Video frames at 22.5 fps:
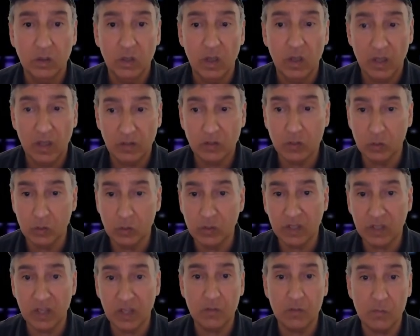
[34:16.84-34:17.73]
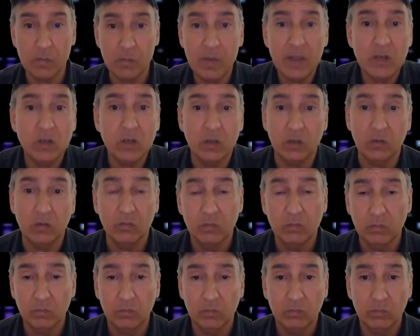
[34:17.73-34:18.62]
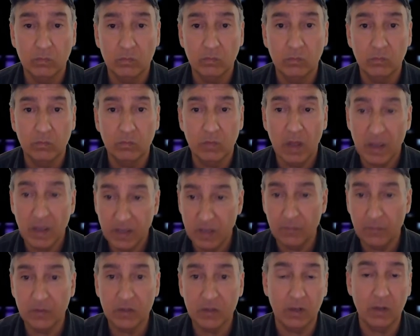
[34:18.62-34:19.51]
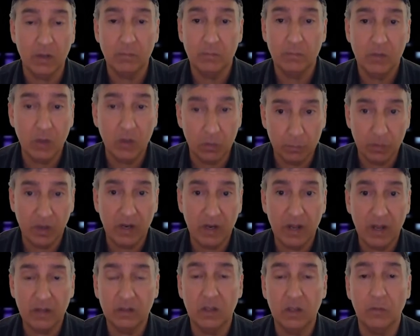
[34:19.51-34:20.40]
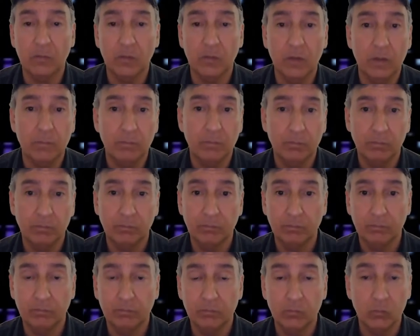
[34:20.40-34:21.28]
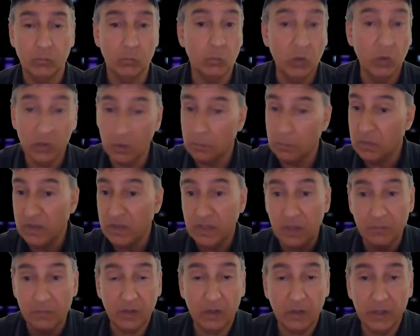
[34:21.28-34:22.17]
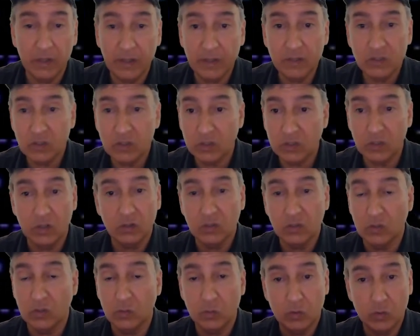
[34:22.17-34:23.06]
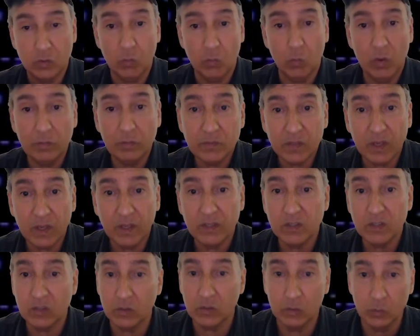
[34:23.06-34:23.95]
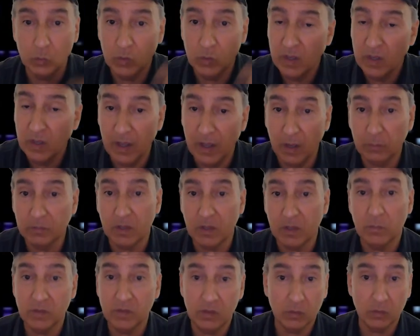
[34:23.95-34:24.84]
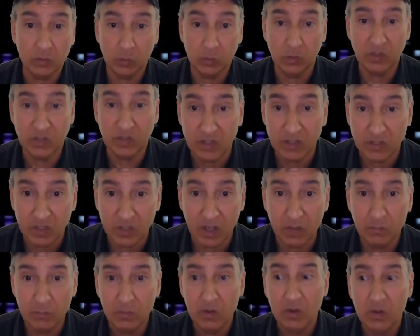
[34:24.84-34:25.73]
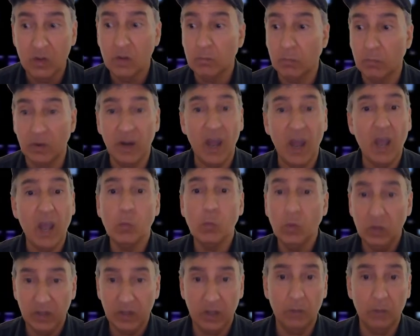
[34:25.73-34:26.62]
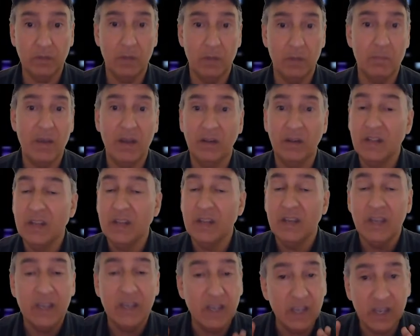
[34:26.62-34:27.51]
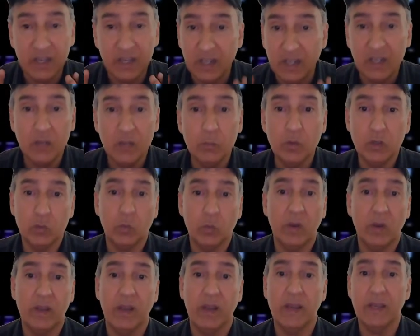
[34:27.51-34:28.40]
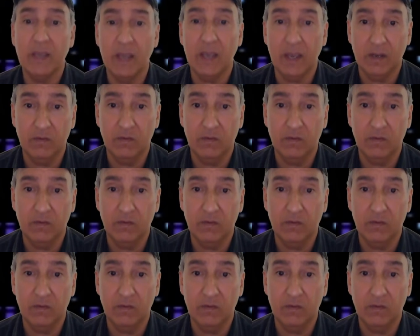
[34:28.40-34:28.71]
to get that information and give it to them, you know, put it out there for them. Whether it be giving links, you know, to certain websites to help them, you know, to assist them. But I will help them out in any which way I can,